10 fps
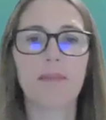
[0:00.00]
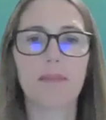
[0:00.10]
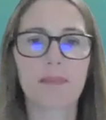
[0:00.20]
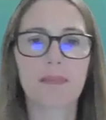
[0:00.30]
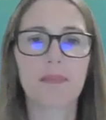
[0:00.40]

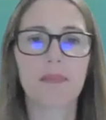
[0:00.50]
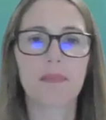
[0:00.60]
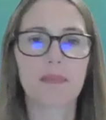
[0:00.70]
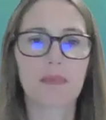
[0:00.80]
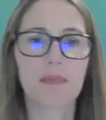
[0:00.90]
to
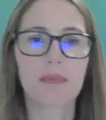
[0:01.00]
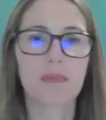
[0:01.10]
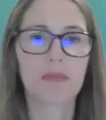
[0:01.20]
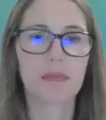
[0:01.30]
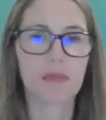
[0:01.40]
these
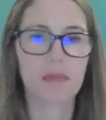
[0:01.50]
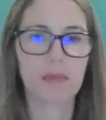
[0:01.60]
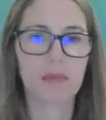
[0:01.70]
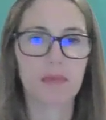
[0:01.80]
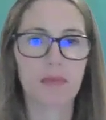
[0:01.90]
type of
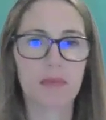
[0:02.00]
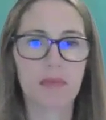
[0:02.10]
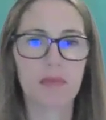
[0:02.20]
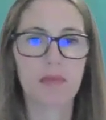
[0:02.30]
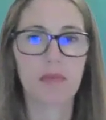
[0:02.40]

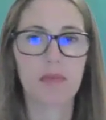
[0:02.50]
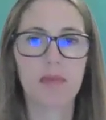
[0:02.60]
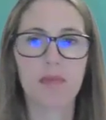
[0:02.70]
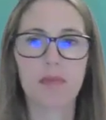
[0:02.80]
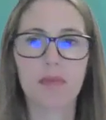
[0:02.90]

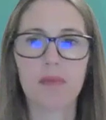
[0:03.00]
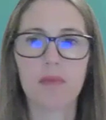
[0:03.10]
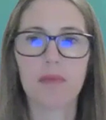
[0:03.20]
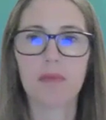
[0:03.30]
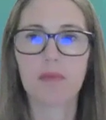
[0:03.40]
summer and
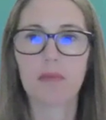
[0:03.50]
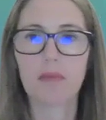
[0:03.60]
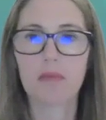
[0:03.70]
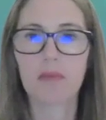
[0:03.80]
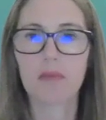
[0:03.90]
after school
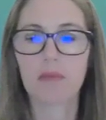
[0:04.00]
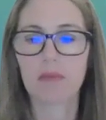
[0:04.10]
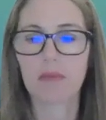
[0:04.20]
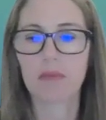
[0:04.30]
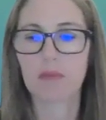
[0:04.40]
enrichment
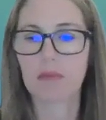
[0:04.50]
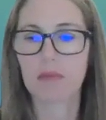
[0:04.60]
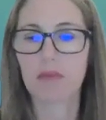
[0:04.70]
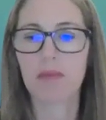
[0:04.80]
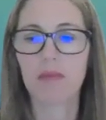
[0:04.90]
programs.
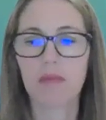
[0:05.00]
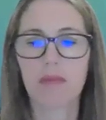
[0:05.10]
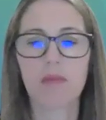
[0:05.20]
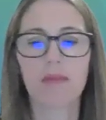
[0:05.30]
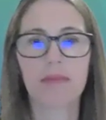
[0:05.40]
That is
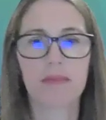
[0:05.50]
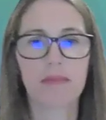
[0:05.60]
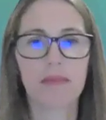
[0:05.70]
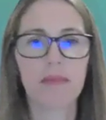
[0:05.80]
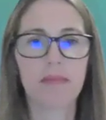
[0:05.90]
the ELOP
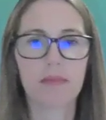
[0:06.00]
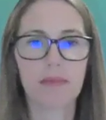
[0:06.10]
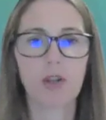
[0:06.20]
program.